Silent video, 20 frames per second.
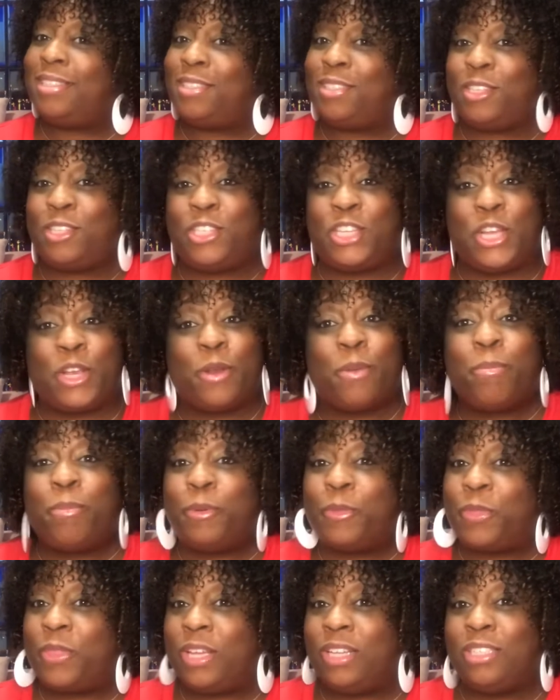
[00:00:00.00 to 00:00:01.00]
a terrible
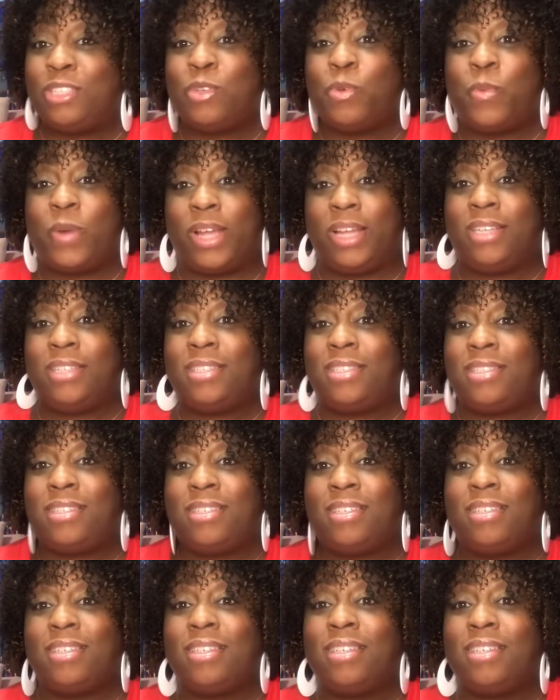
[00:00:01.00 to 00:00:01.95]
thing to waste.